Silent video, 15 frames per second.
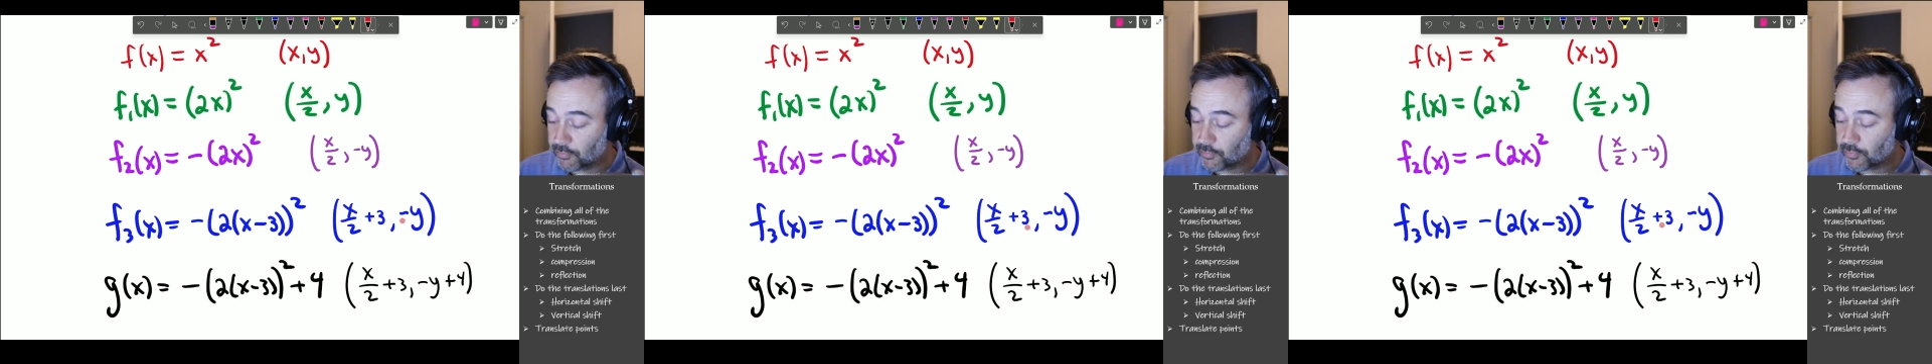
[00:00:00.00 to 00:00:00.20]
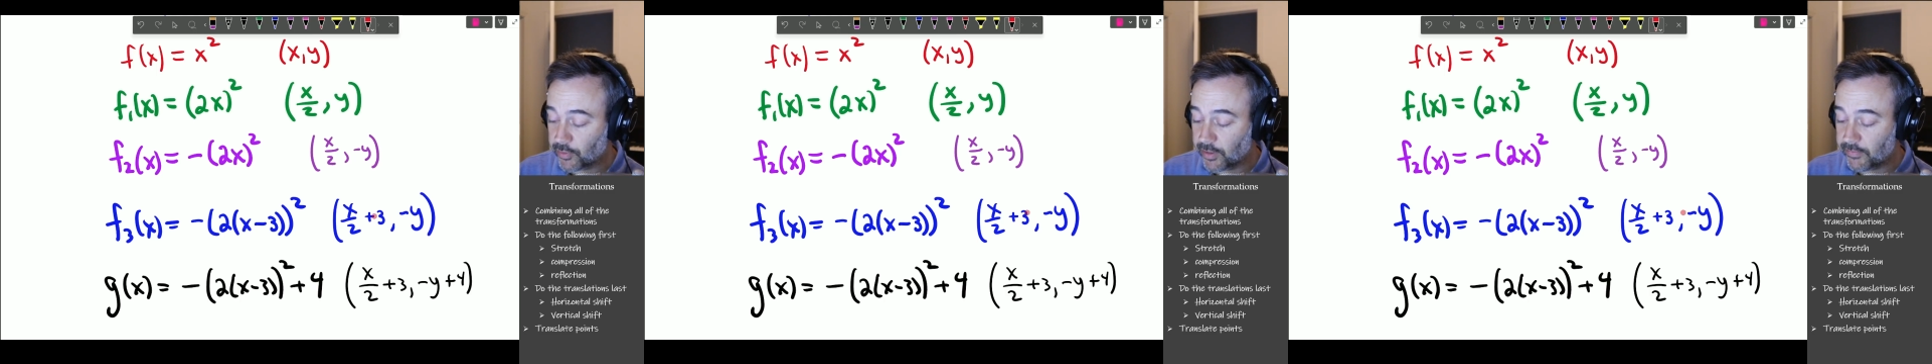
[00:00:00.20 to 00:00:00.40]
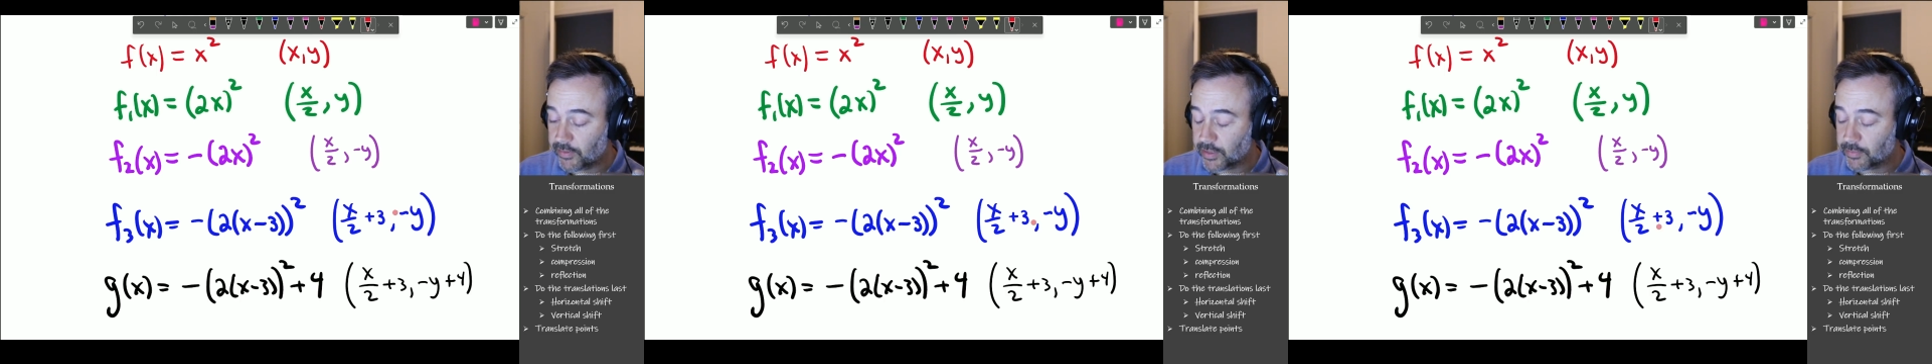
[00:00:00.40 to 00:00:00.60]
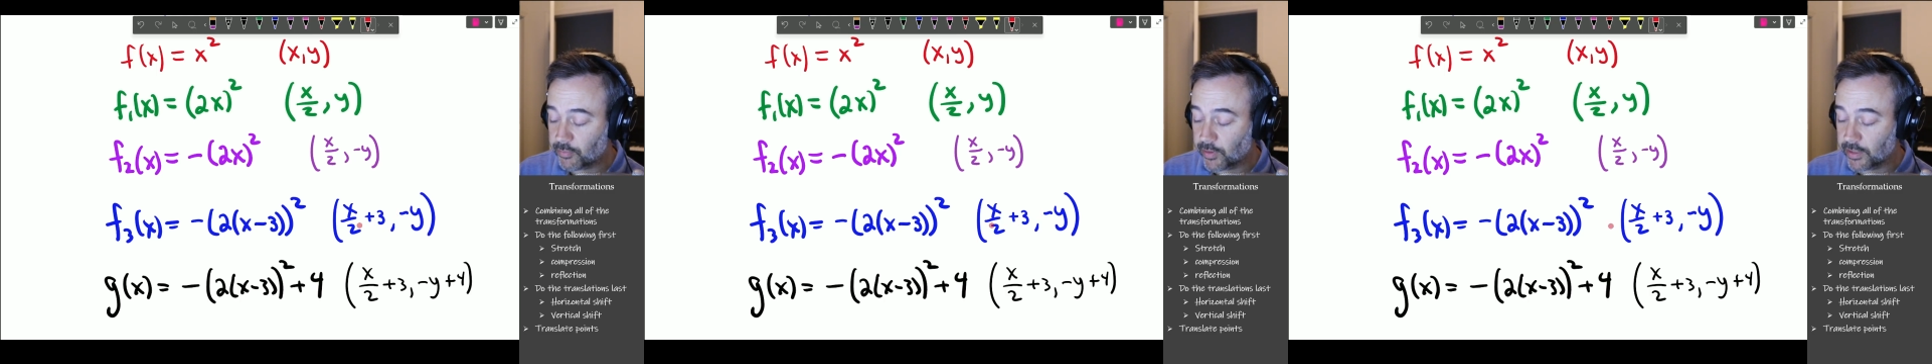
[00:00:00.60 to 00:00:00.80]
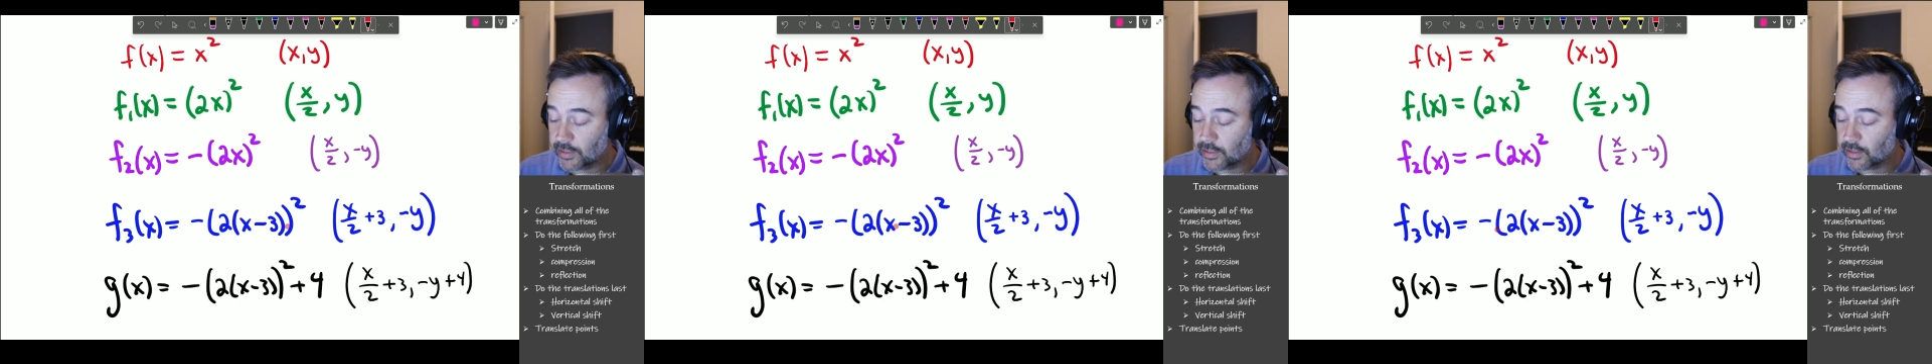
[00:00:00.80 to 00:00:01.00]
previous
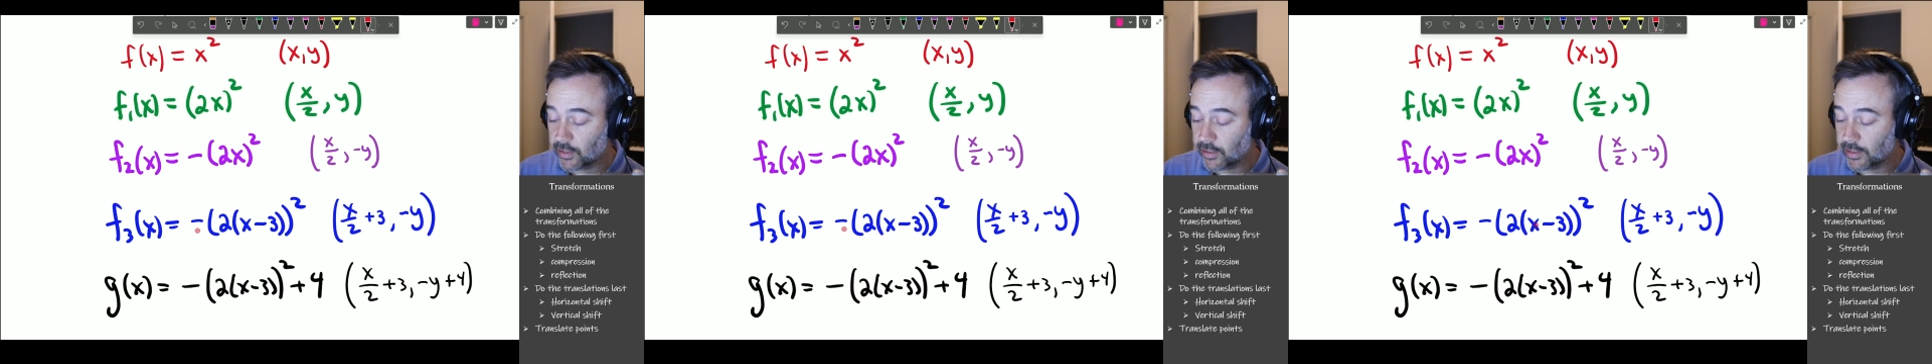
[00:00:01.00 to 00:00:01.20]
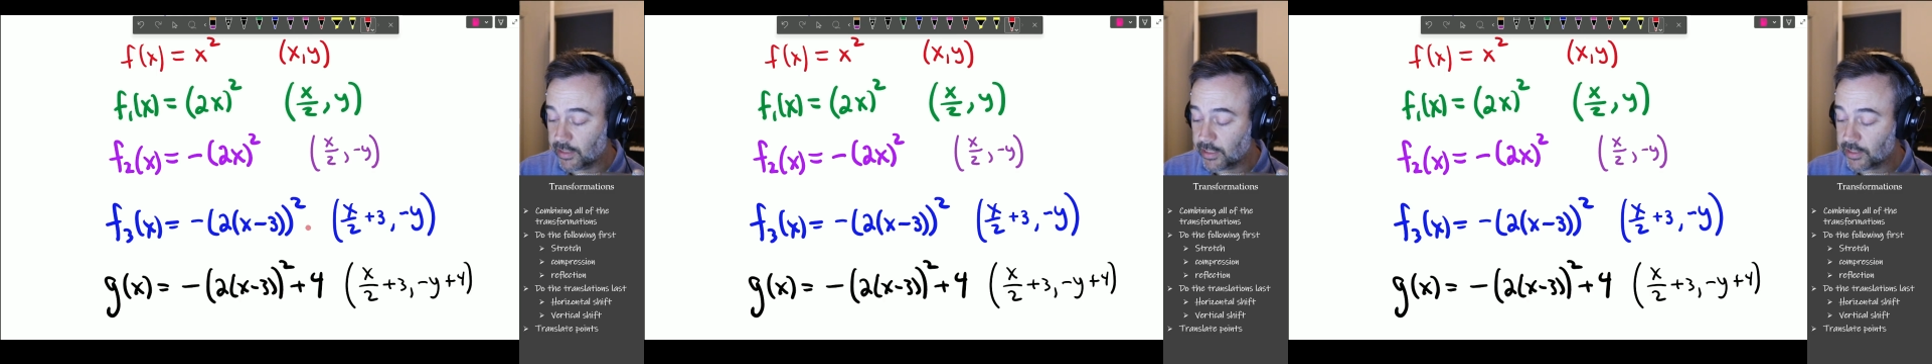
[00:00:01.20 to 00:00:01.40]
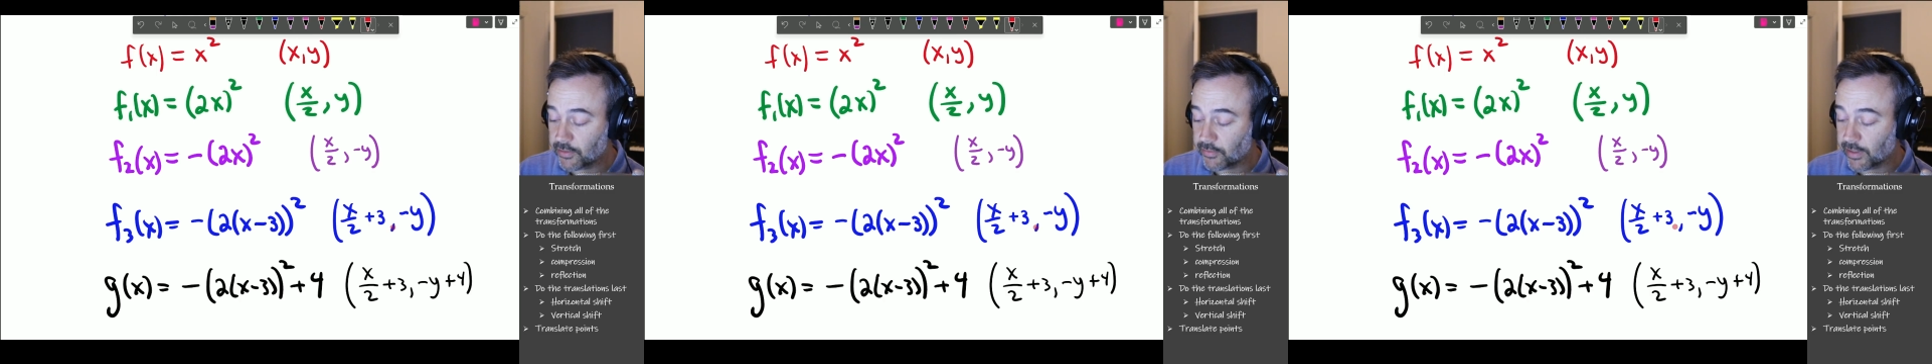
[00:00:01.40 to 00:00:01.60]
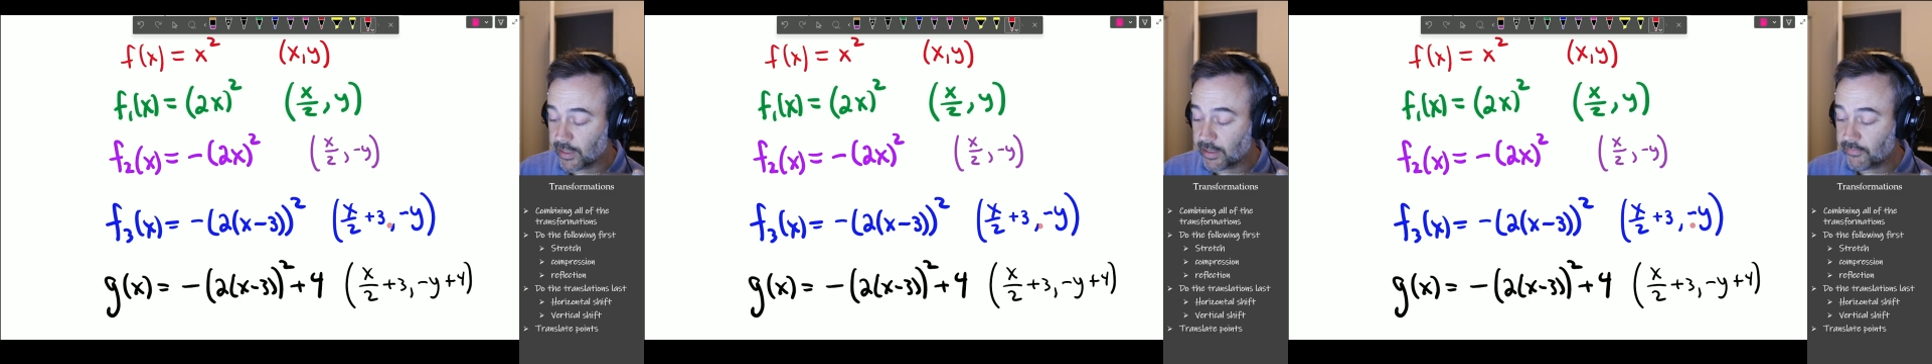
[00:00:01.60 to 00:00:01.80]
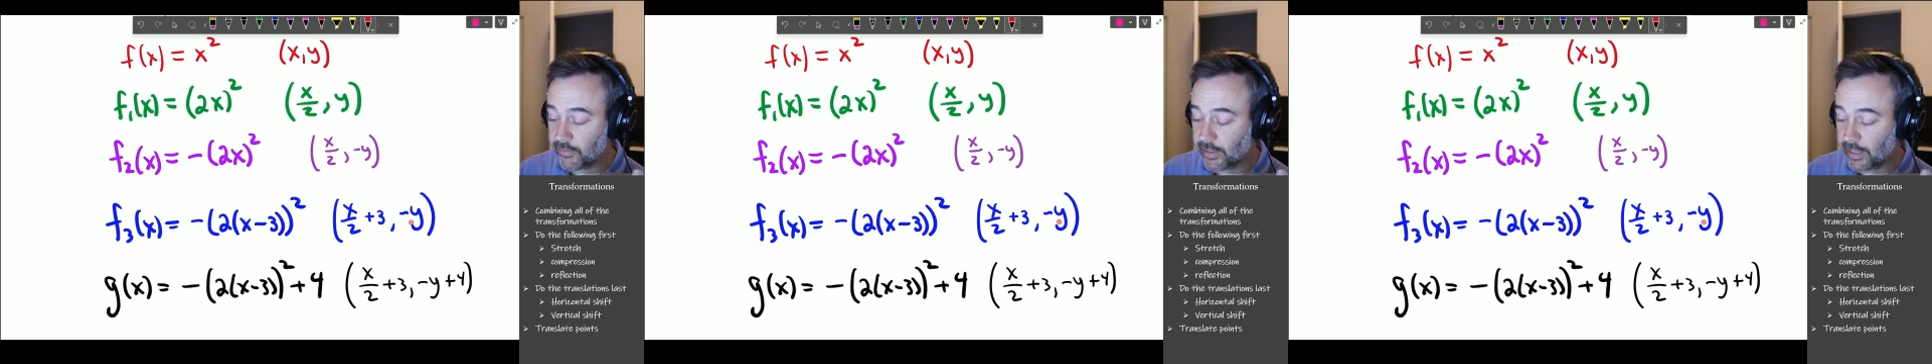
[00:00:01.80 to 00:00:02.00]
points on this graph